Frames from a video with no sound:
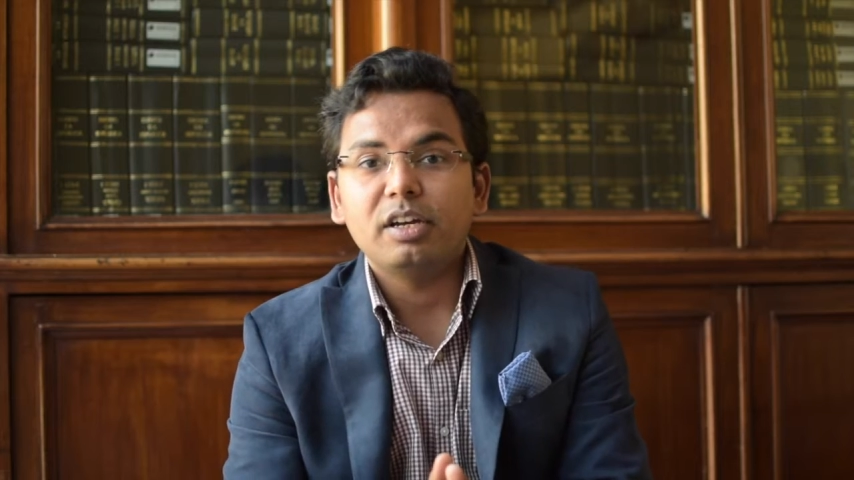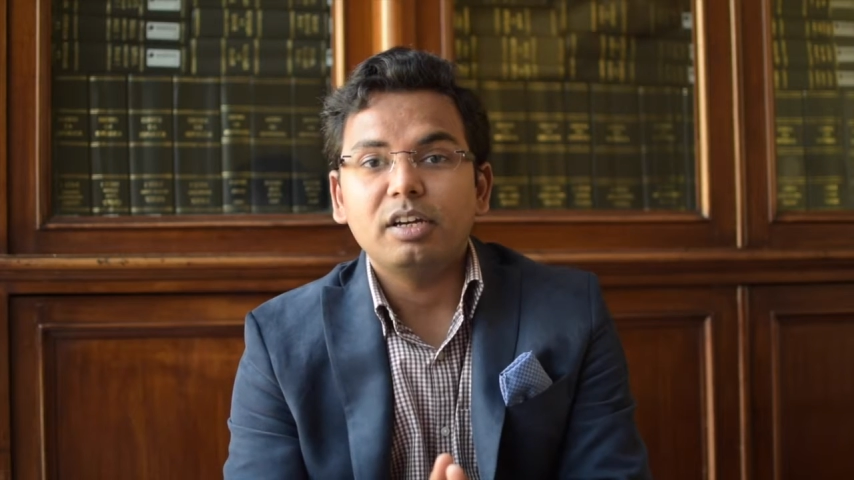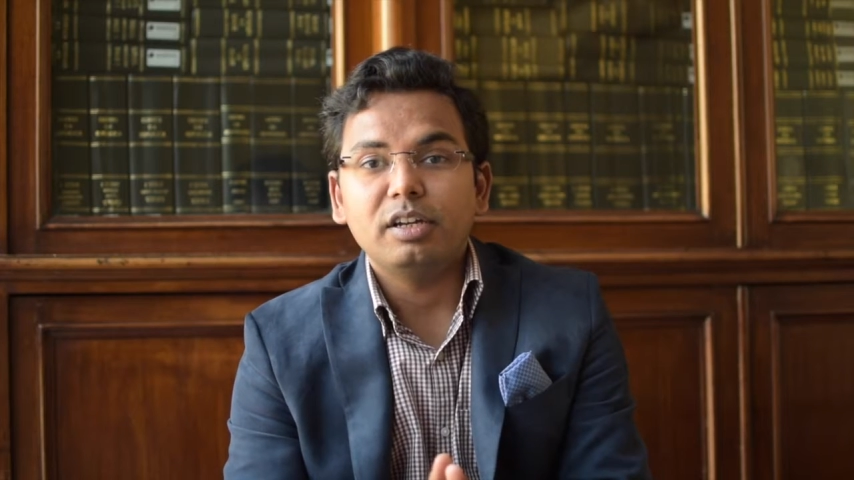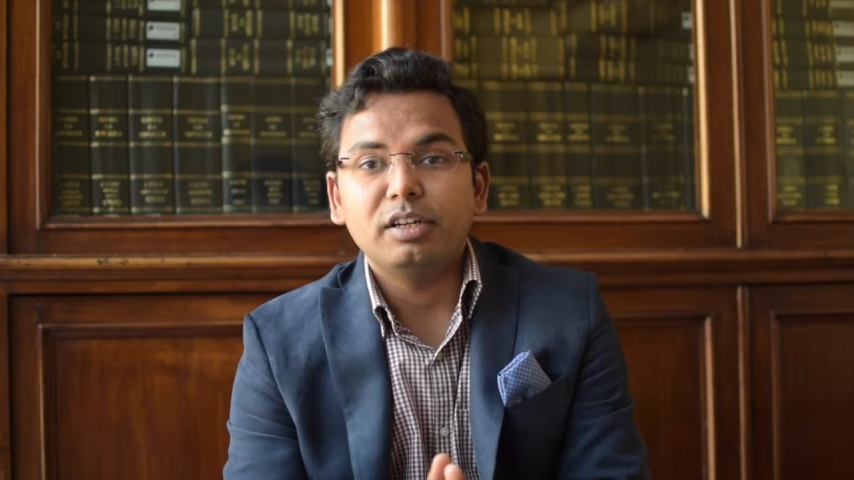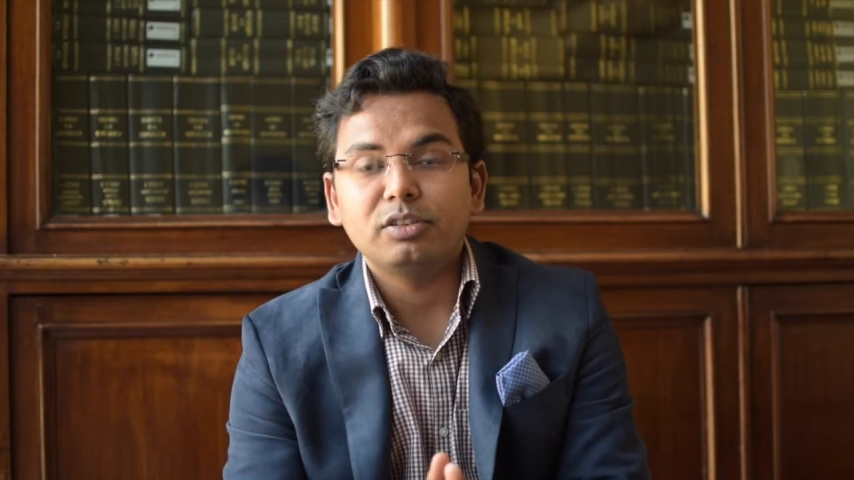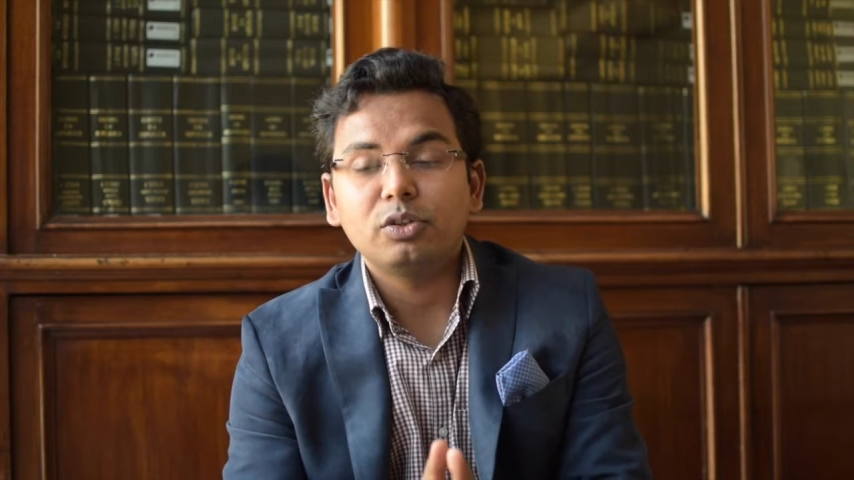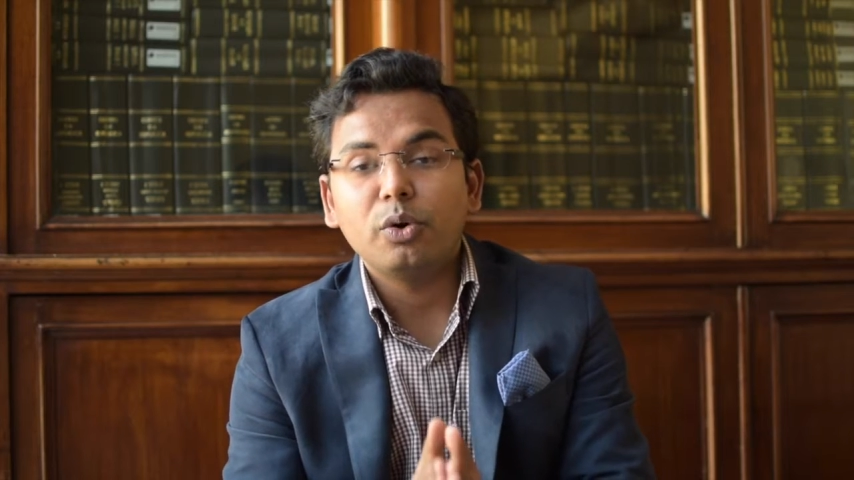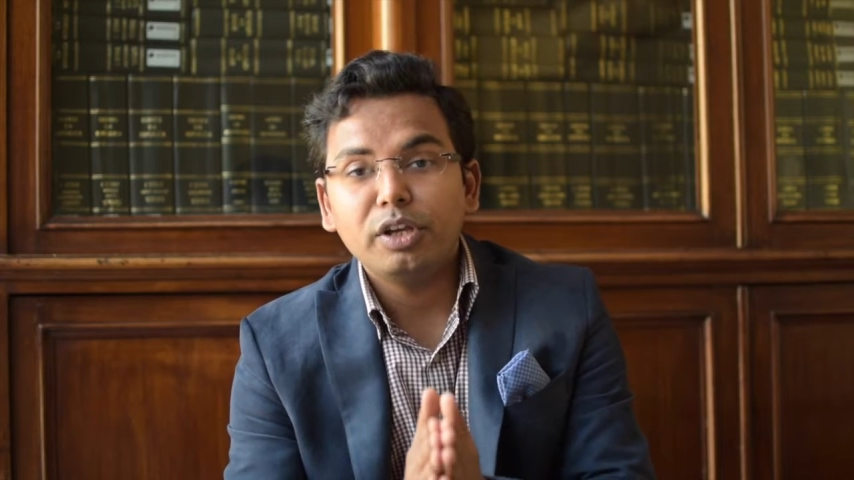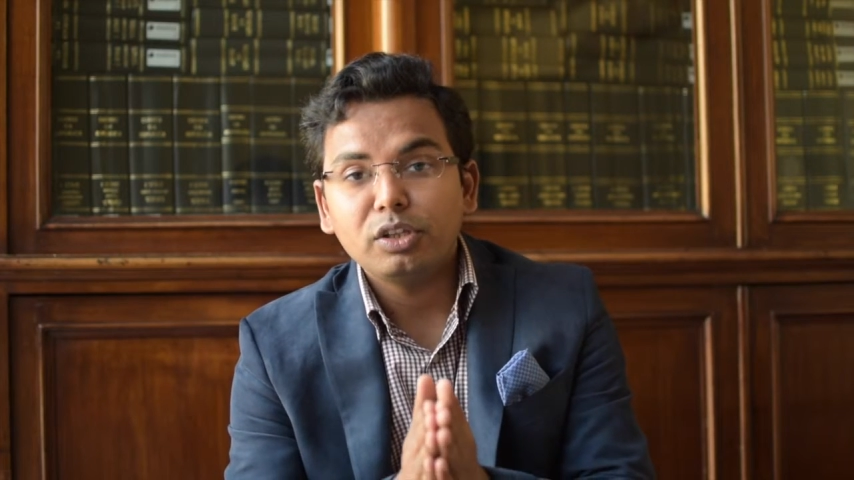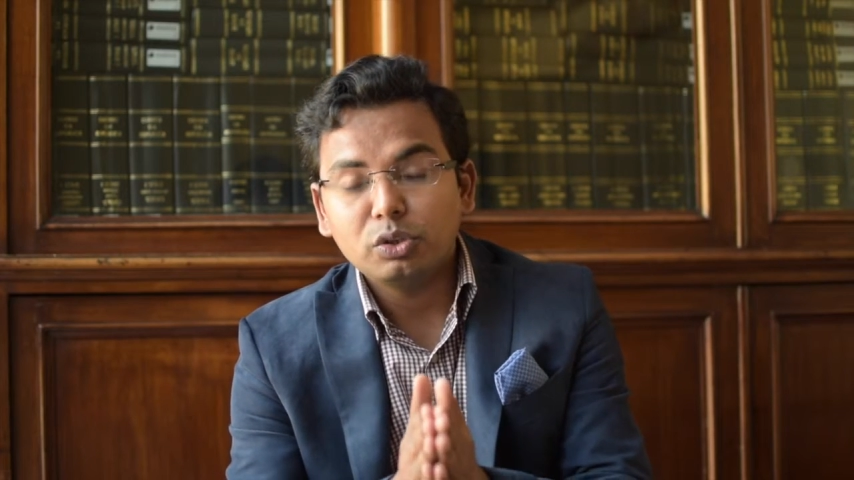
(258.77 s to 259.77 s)
is
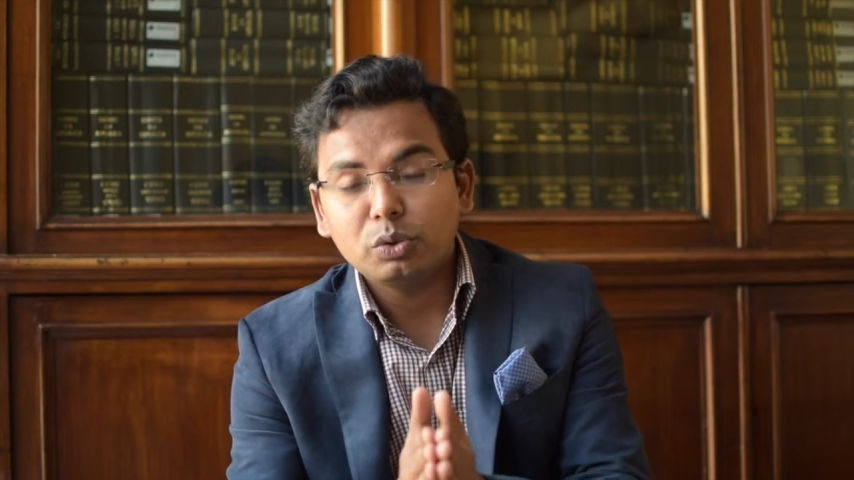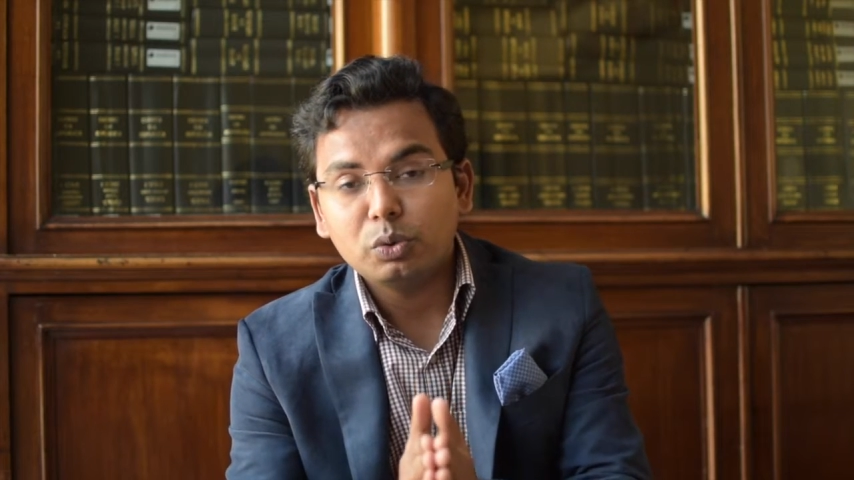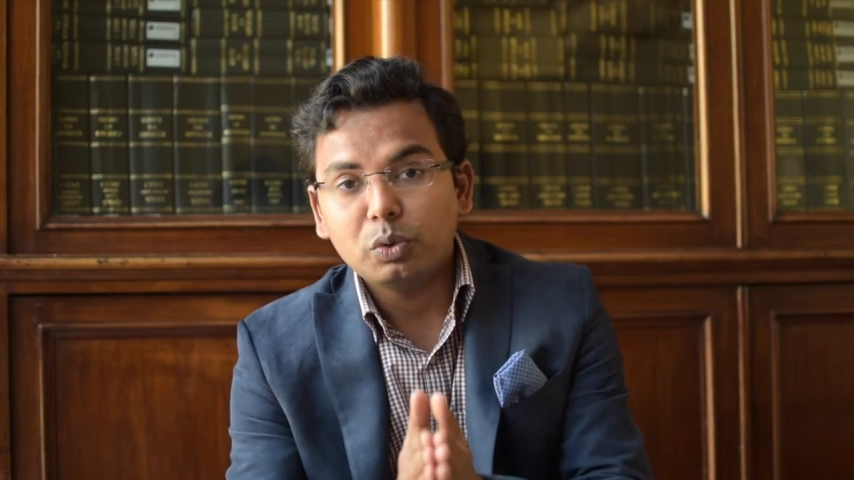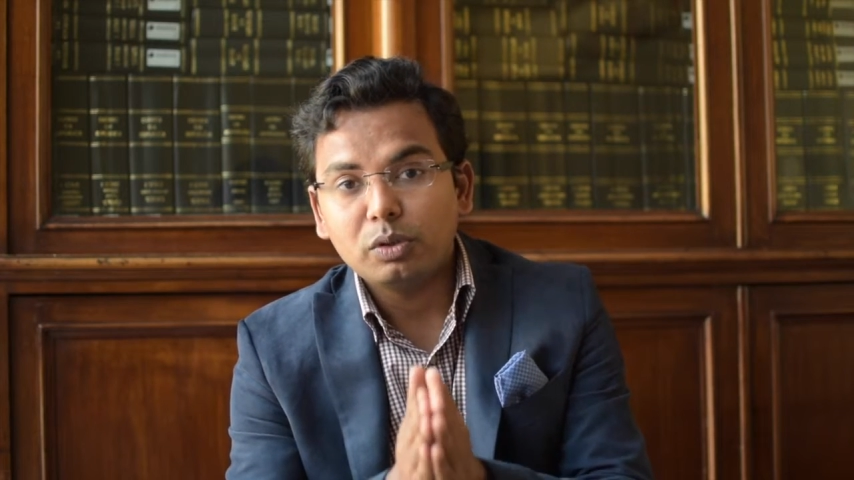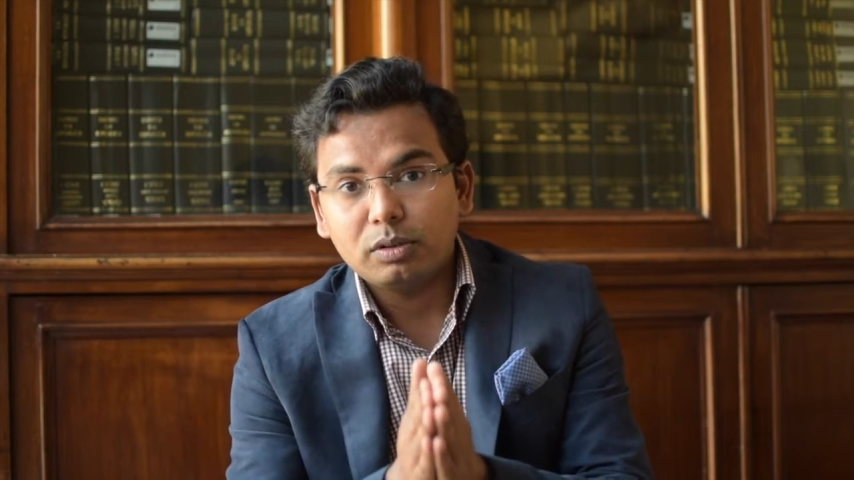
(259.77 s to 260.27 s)
going to